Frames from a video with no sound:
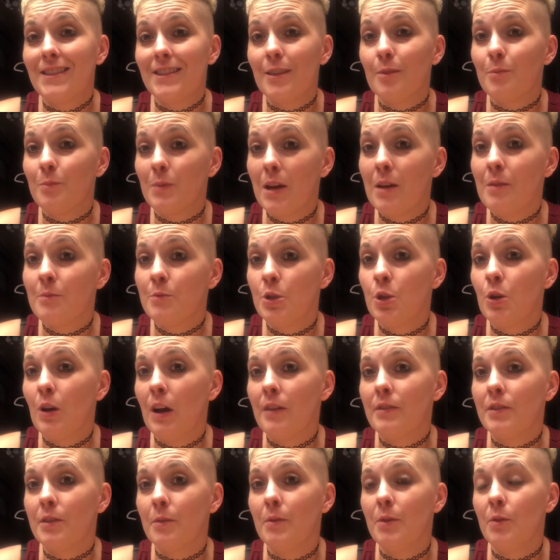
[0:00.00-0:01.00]
sometimes you
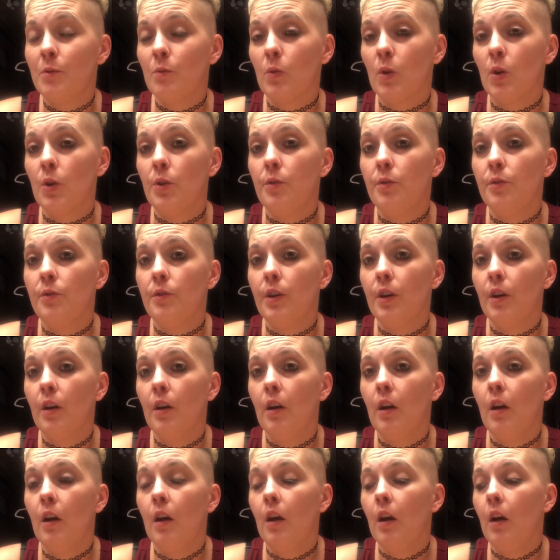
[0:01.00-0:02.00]
have to be rude
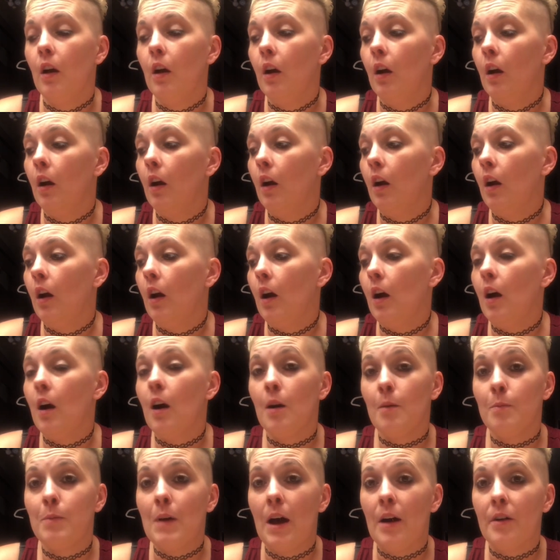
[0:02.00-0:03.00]

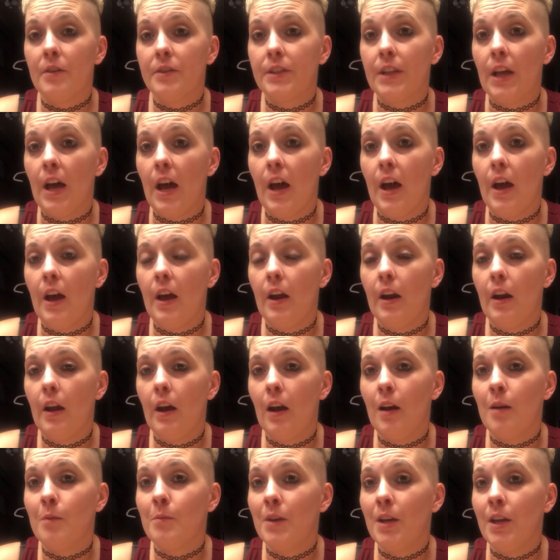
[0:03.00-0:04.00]
about that.
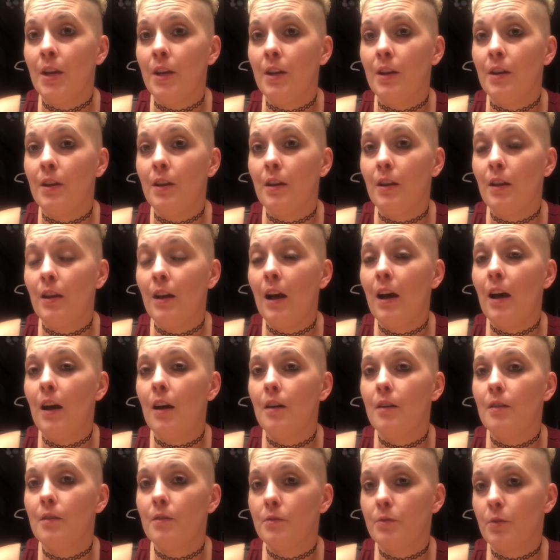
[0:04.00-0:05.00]
I mean,
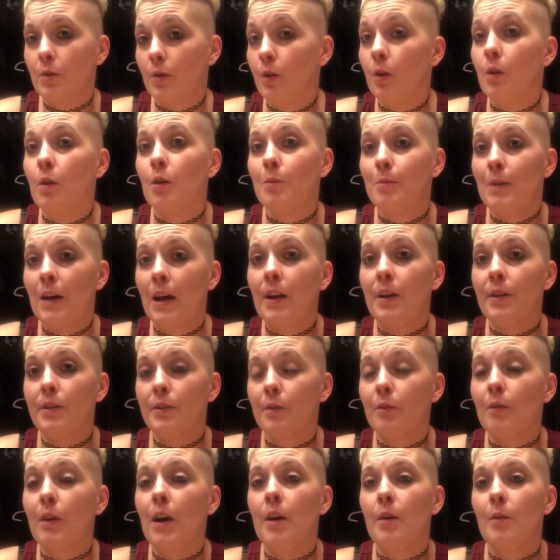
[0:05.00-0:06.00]
go about it
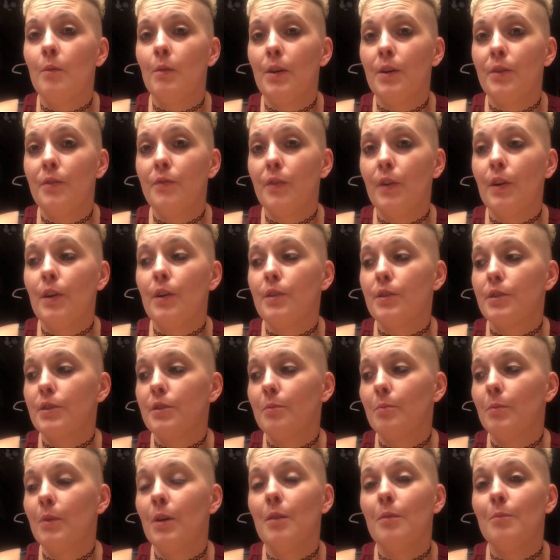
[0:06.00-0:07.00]
the right way
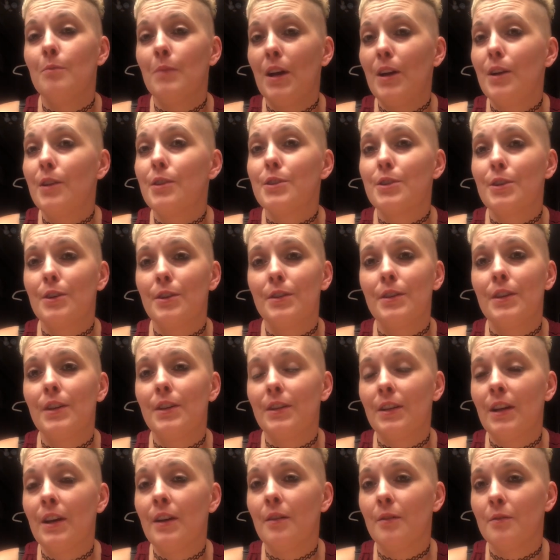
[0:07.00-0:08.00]
first, but make sure
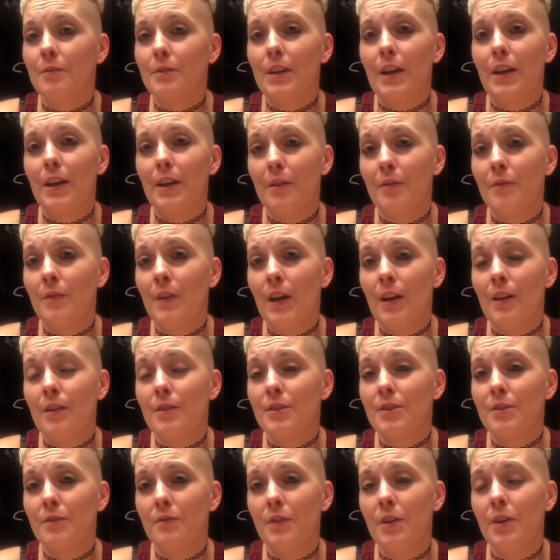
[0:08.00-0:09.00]
that they don't take
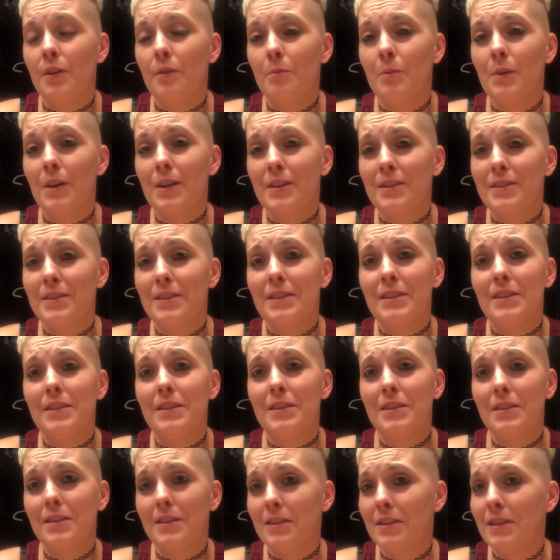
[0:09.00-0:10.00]
advantage of you, because
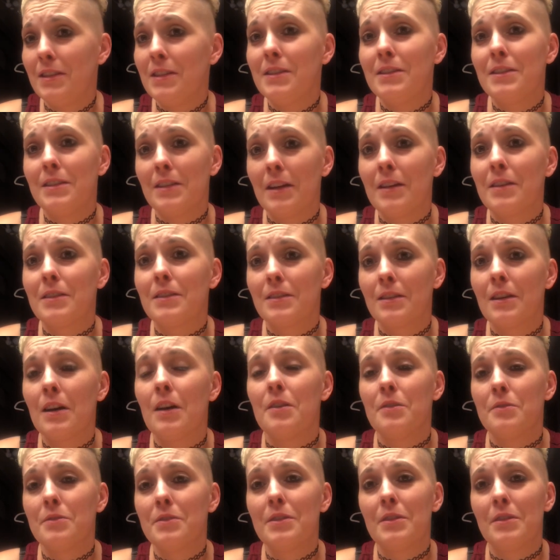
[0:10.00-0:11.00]
these things
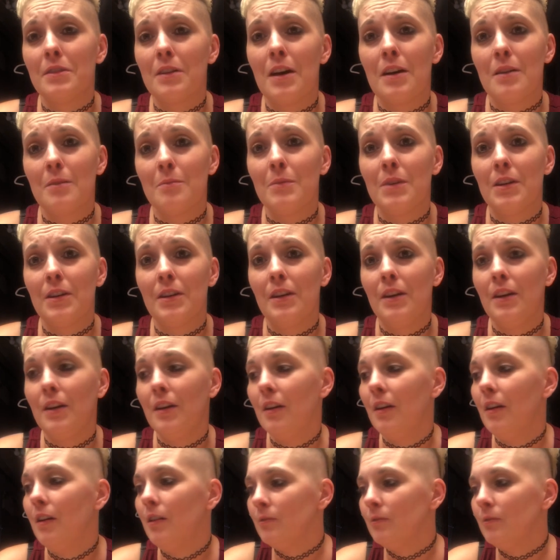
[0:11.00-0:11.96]
cost a lot of money.